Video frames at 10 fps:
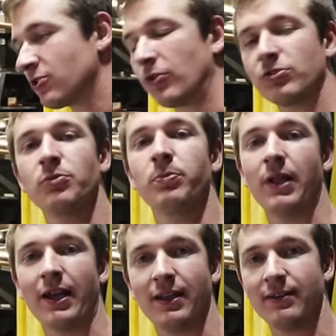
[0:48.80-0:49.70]
took some
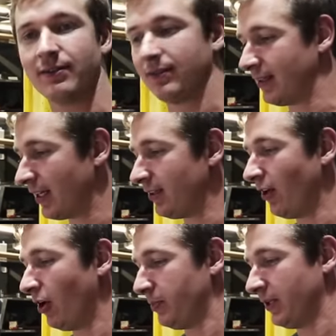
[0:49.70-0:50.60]
planning, a
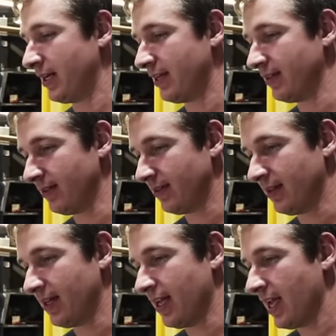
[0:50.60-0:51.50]
lot of planning.
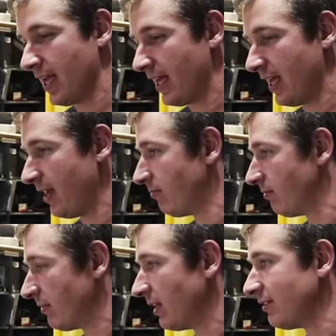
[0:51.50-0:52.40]

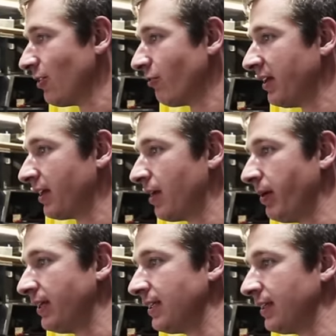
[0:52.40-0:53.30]
It's not really a
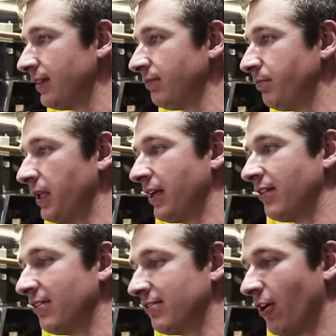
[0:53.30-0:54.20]
big deal
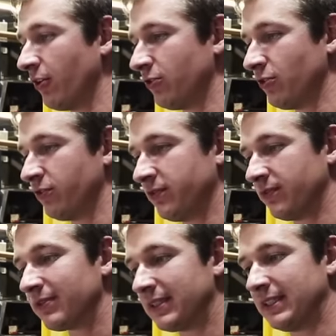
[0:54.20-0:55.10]
planning this sort of stuff
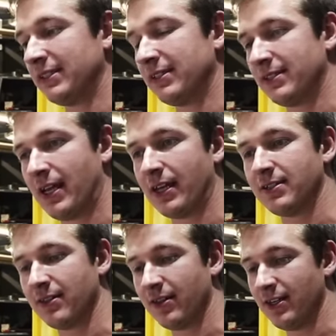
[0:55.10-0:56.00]
down
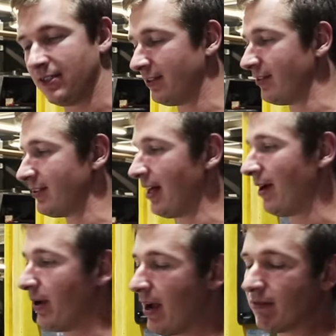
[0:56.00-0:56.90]
to the nitty gritty
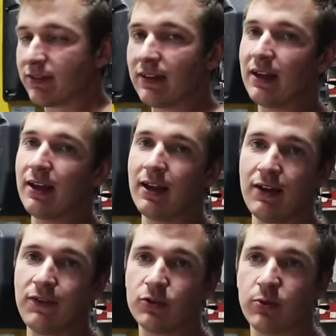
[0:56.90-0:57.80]
like we have,
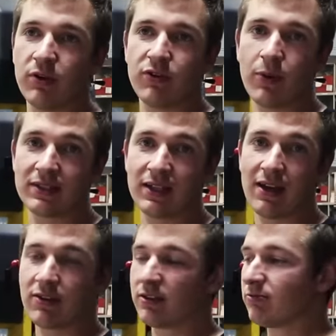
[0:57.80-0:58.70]
if you just want to throw it
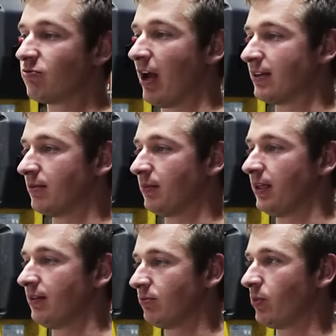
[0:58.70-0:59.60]
together
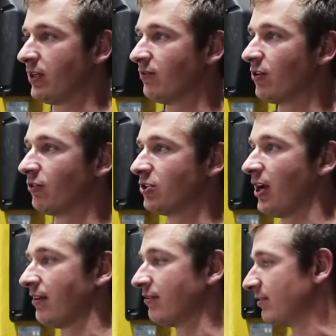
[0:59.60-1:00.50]
randomly when you've got
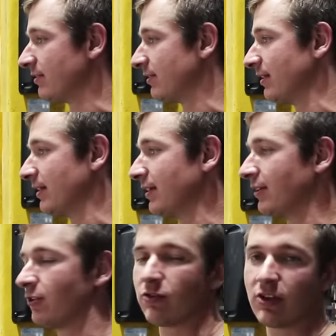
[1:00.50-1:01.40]
chance and
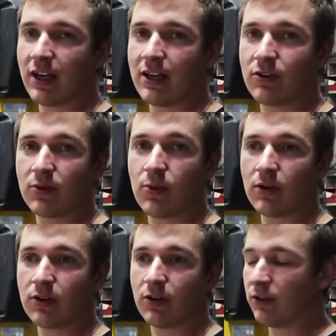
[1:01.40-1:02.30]
not try to get it done in
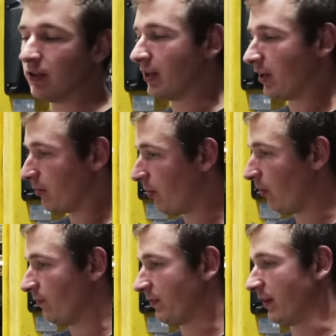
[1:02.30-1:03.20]
one go.
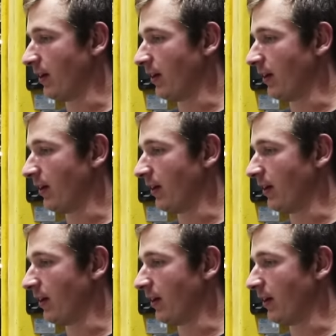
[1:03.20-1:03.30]
But